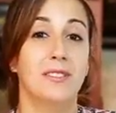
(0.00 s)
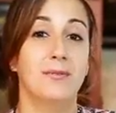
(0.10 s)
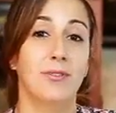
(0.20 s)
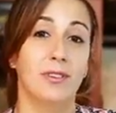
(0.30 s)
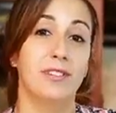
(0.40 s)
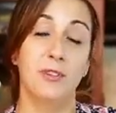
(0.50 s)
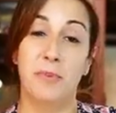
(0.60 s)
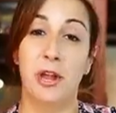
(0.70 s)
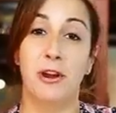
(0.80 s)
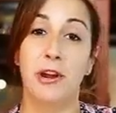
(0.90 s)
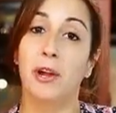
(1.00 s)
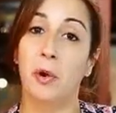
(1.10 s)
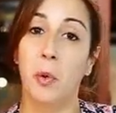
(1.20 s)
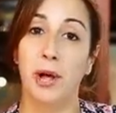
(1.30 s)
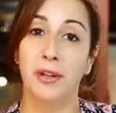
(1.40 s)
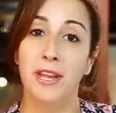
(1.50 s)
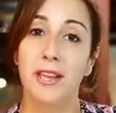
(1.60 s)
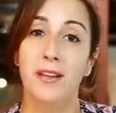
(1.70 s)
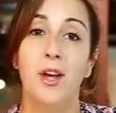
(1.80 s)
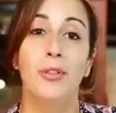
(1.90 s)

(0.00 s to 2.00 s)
it's really superior in quality.